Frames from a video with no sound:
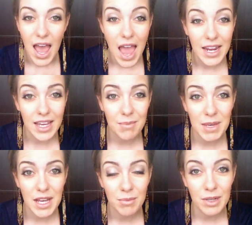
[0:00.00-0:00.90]
and it can
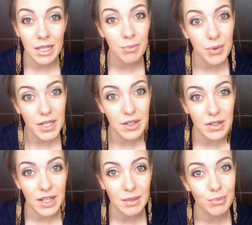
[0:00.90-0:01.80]
become really
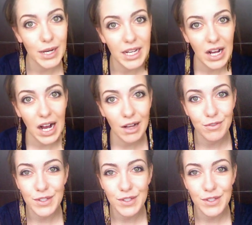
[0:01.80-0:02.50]
brittle and break off.